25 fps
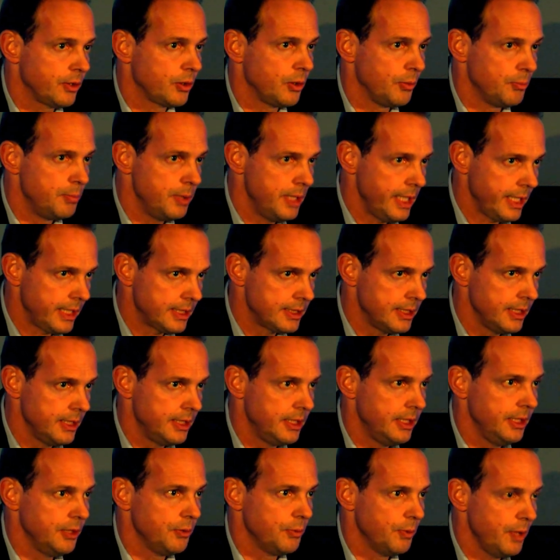
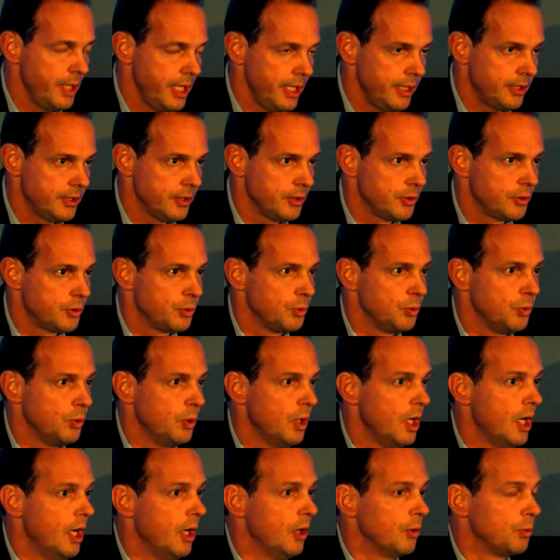complexity related to
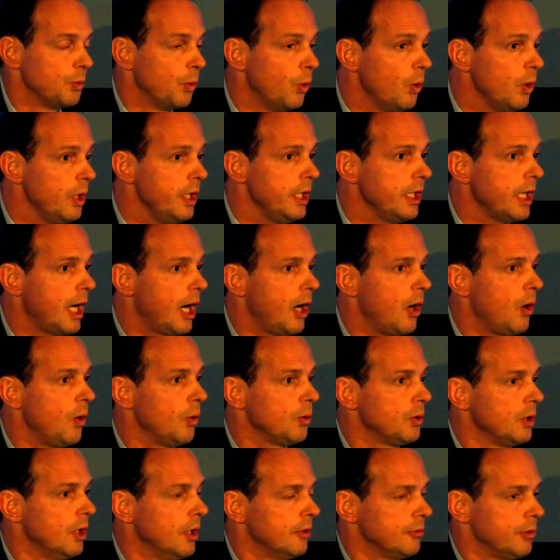rolling
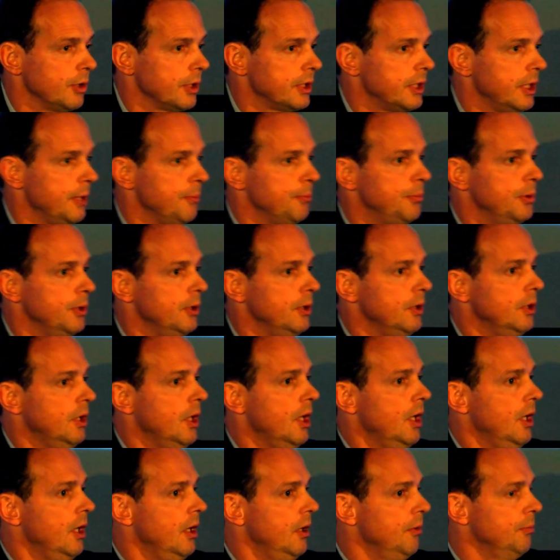out, for example,
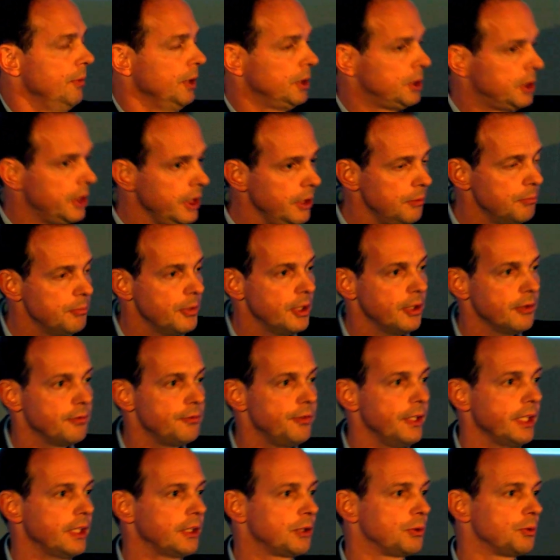a machine
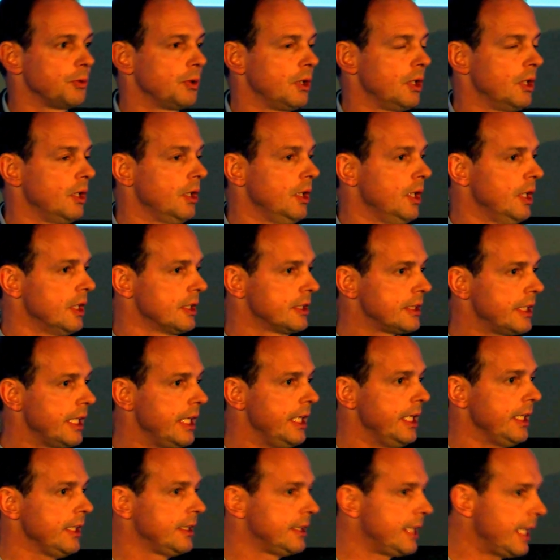manufacturer
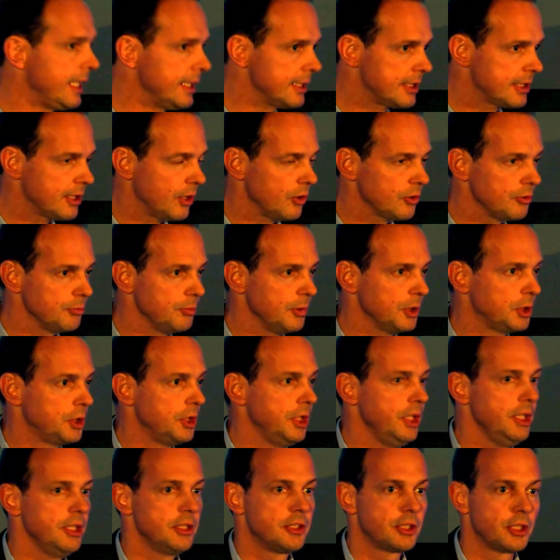selling 10,000
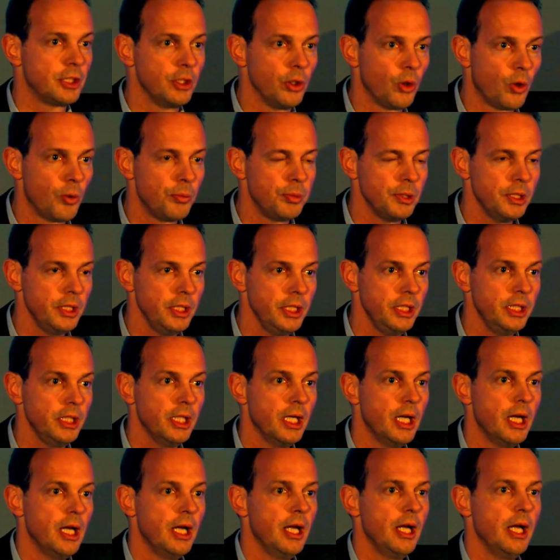machines globally,
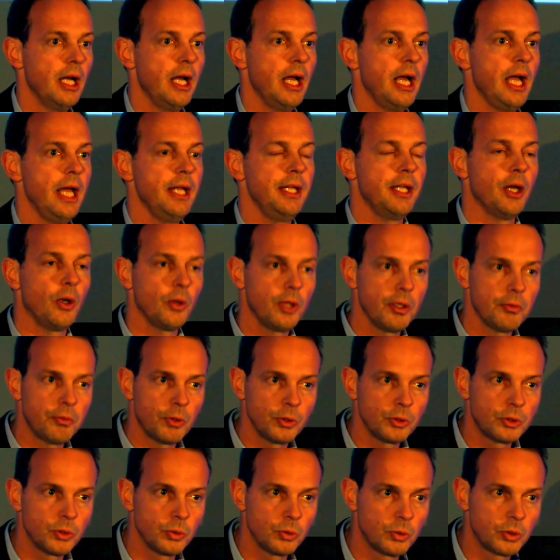and now they
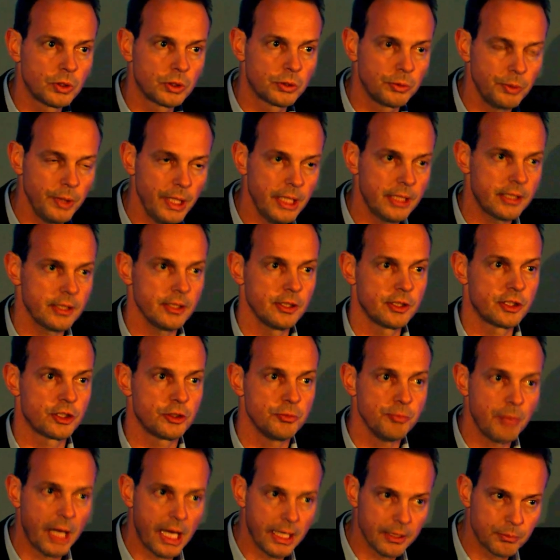want to create a
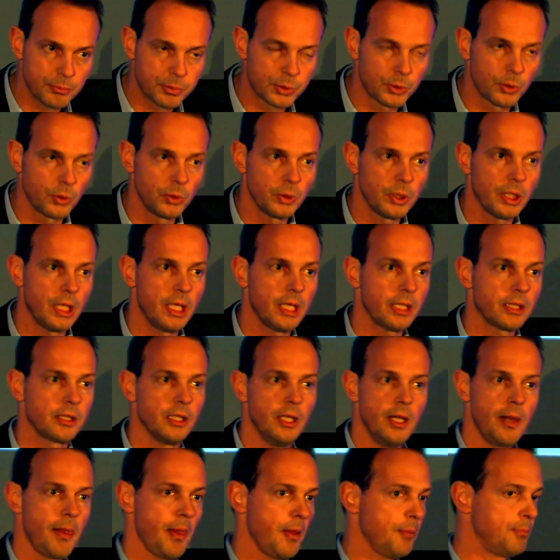smart product,
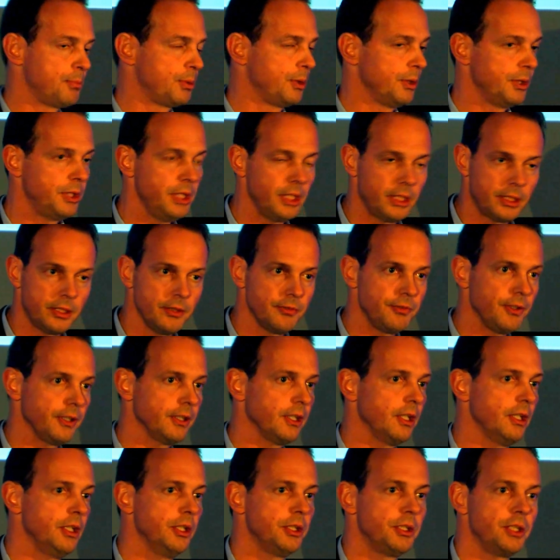the predictive
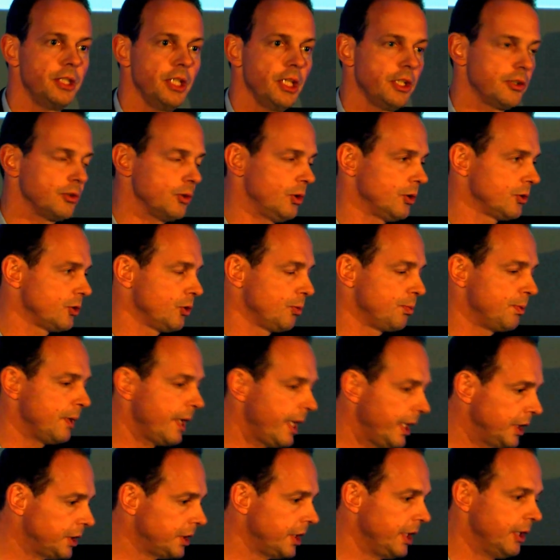analytics or
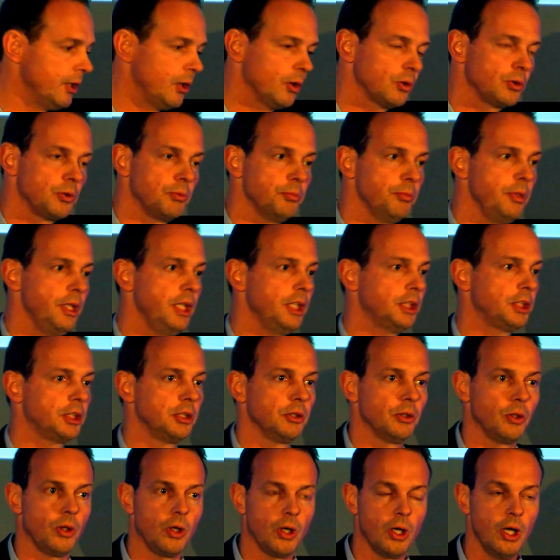supply chain automation
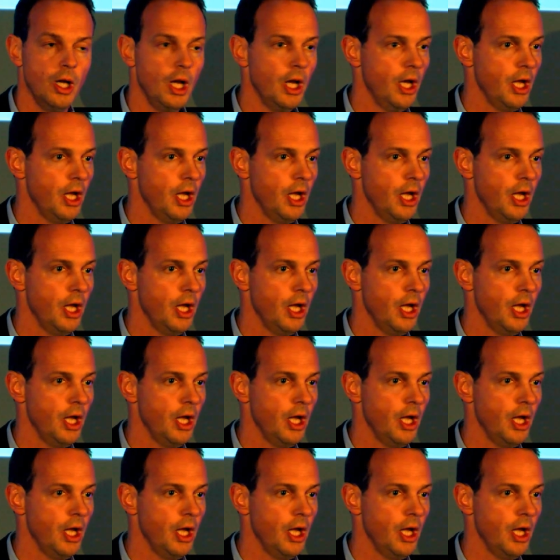or